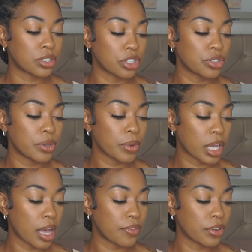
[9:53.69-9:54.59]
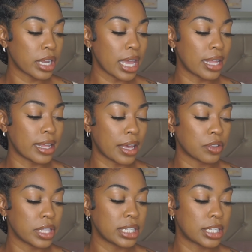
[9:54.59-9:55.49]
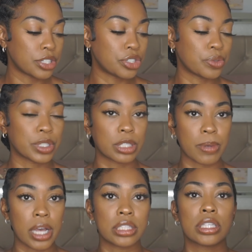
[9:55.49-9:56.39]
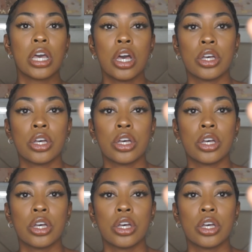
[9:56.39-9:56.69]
Surgery Recovery, and Healthy Tissue Response.